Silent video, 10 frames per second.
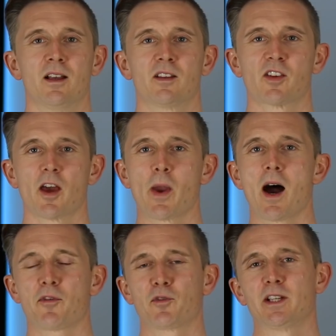So there we
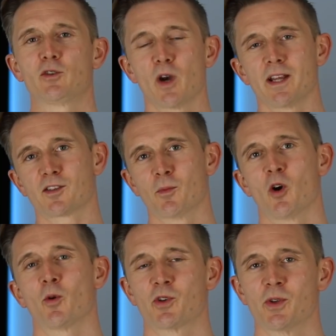are, three great summer
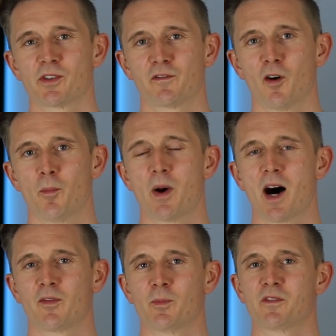options from
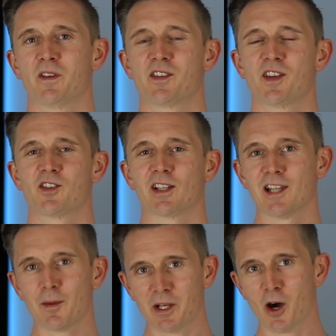Parfums Vintage.
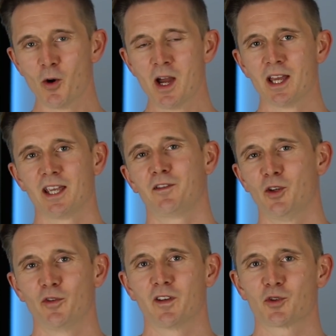Let me know if
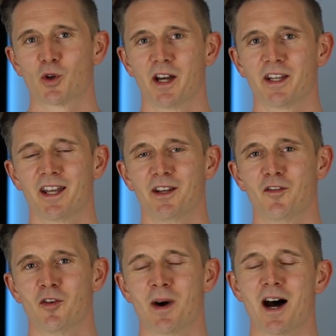you've tried any
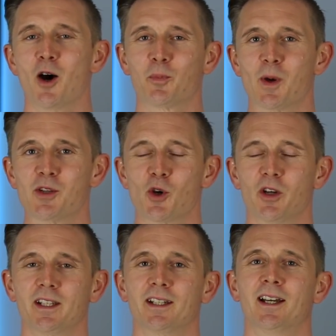of them. I hope you
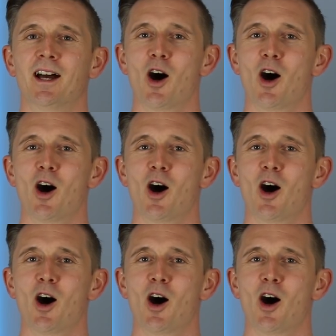enjoyed it.